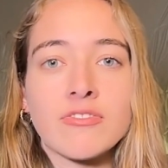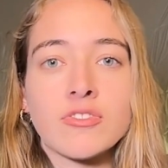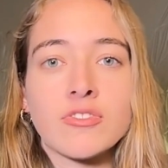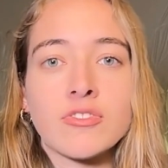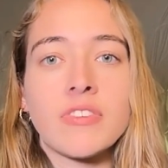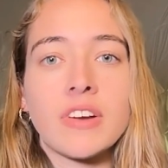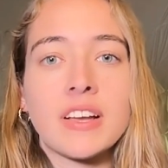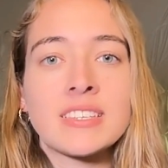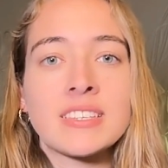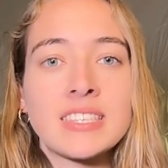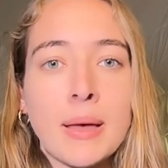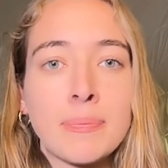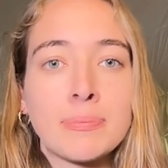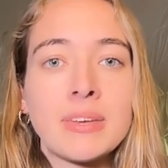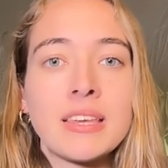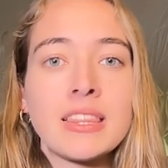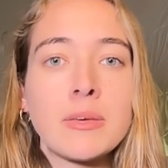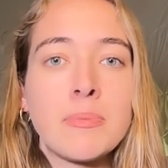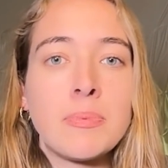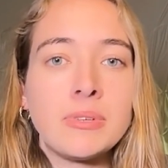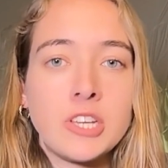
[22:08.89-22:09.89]
of accepting
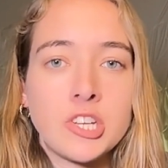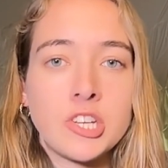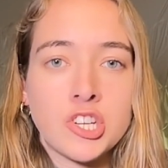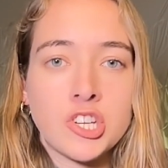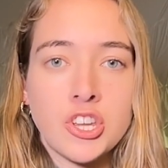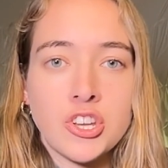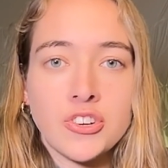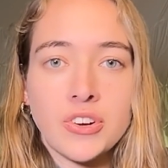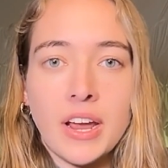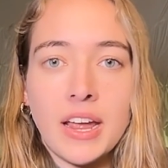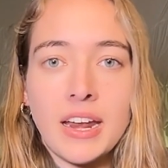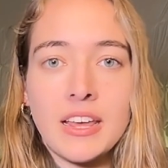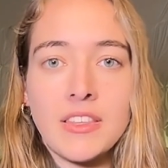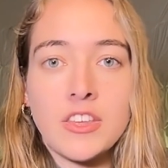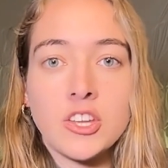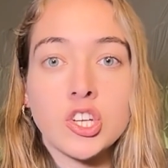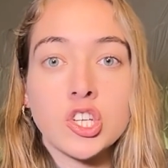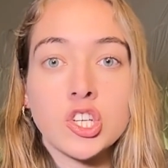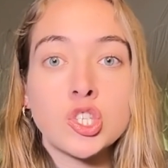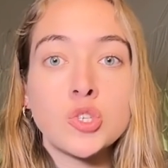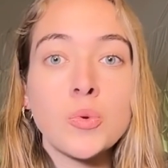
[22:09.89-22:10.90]
the position that you're in and then
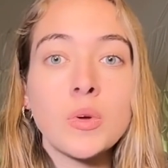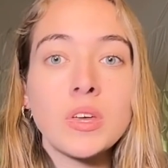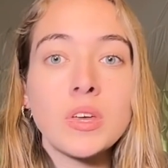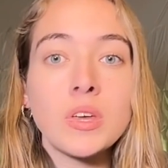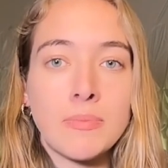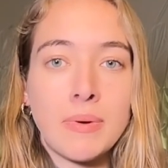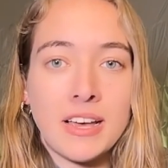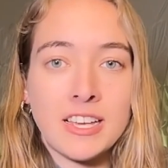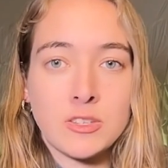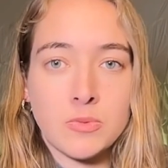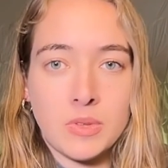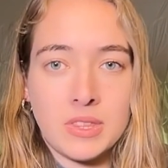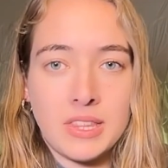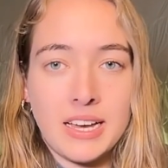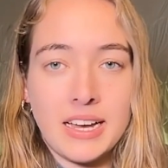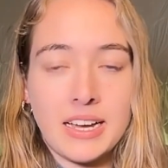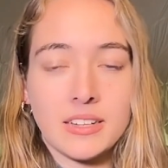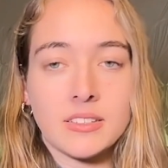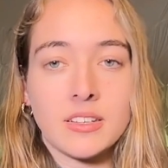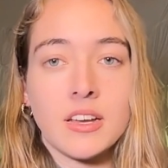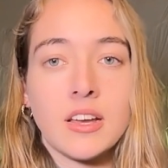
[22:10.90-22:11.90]
just doing the best with
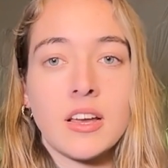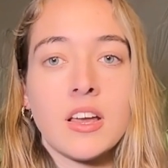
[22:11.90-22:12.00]
that